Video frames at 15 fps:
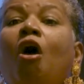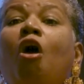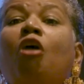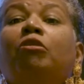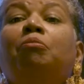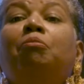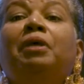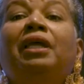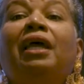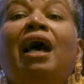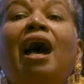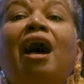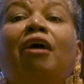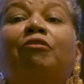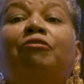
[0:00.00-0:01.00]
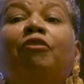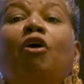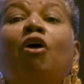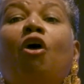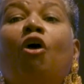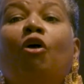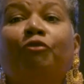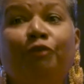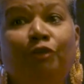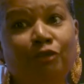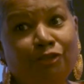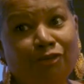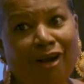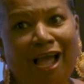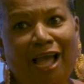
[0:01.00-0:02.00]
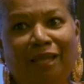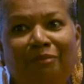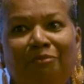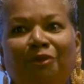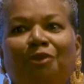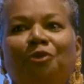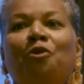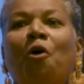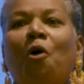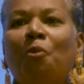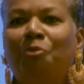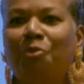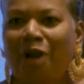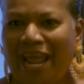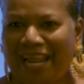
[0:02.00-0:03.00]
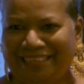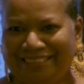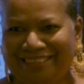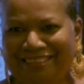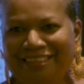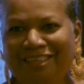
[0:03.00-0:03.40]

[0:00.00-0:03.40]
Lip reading: on behalf of your tribe, your brand,